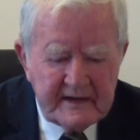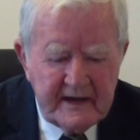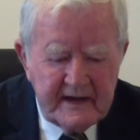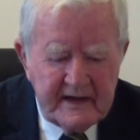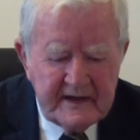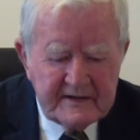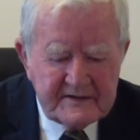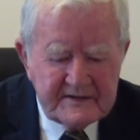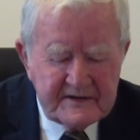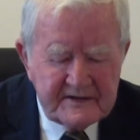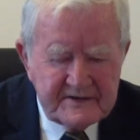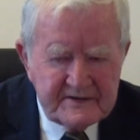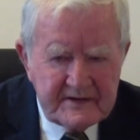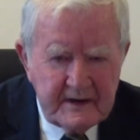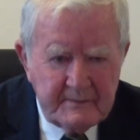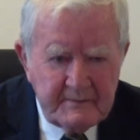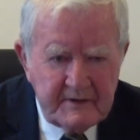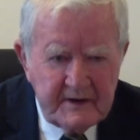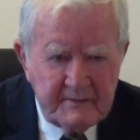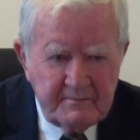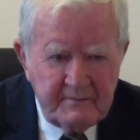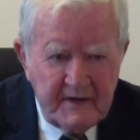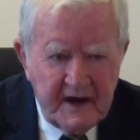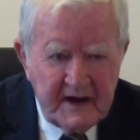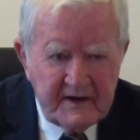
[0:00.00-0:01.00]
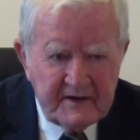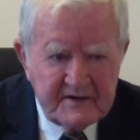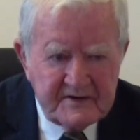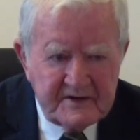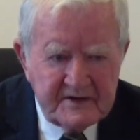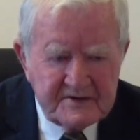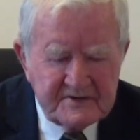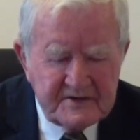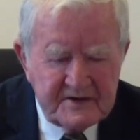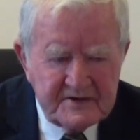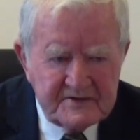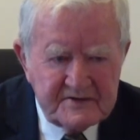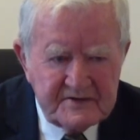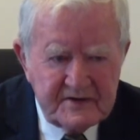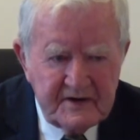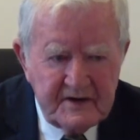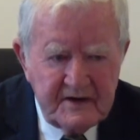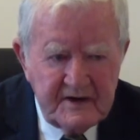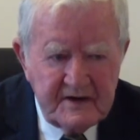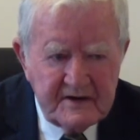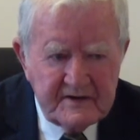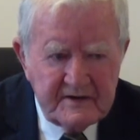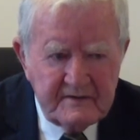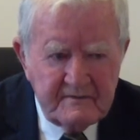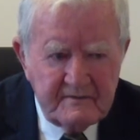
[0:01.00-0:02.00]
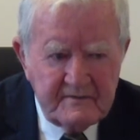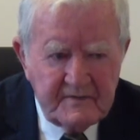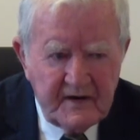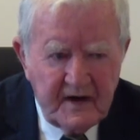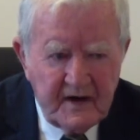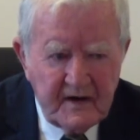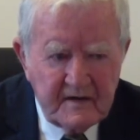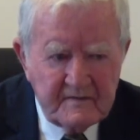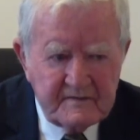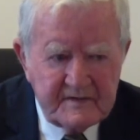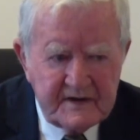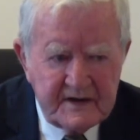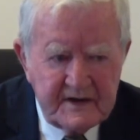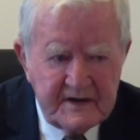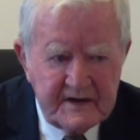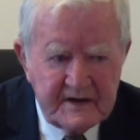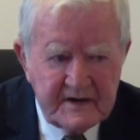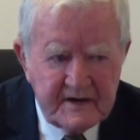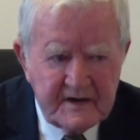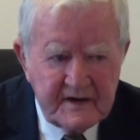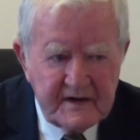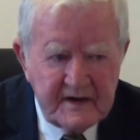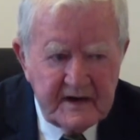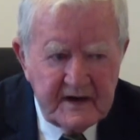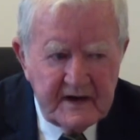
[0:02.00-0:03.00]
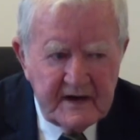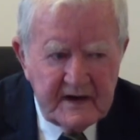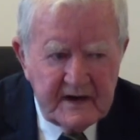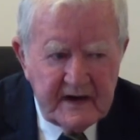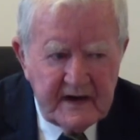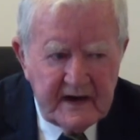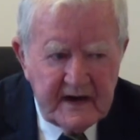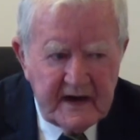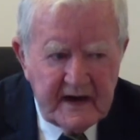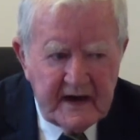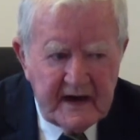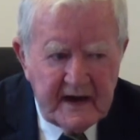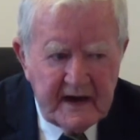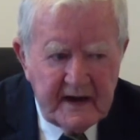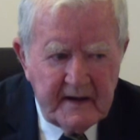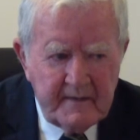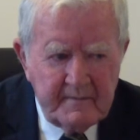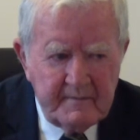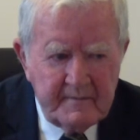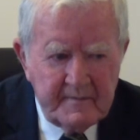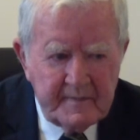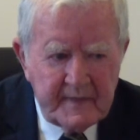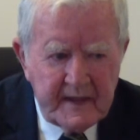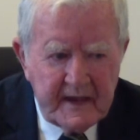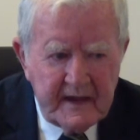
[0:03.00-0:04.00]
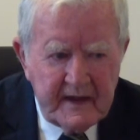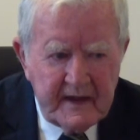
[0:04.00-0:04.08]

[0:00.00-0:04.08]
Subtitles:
It's a separate matter. There's a child involved here. That